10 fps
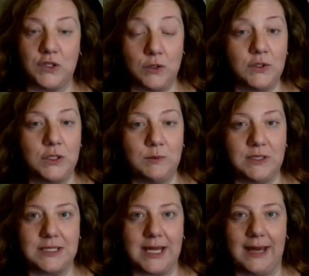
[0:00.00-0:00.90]
YouTube
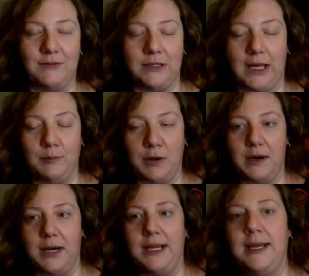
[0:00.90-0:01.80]
does have a
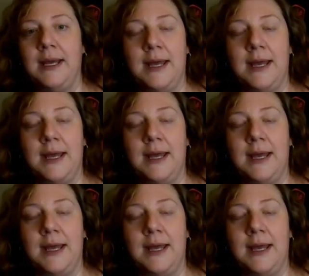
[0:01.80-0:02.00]
library,